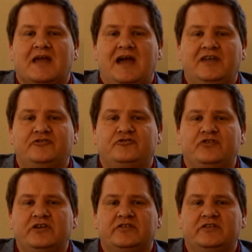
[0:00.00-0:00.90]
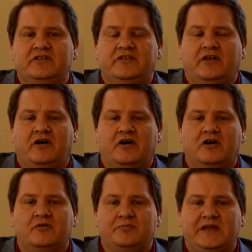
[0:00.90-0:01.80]
and strengthening the
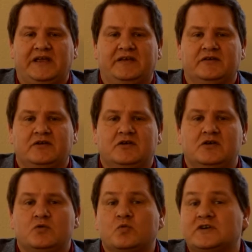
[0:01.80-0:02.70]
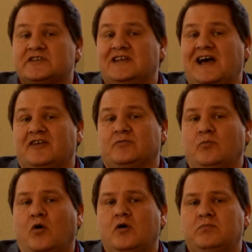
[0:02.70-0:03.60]
heartbeat, which allows
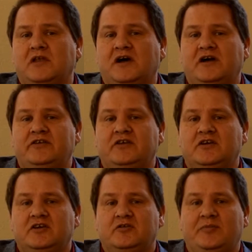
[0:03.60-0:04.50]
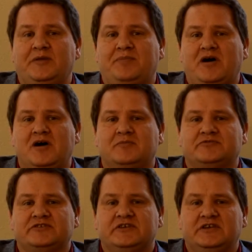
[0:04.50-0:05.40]
more blood to be
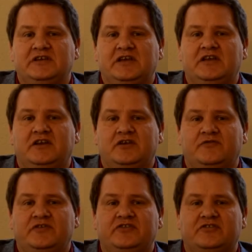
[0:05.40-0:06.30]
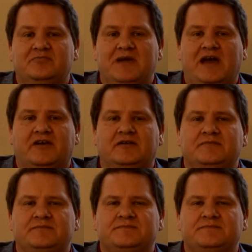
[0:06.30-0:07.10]
pumped in an efficient manner.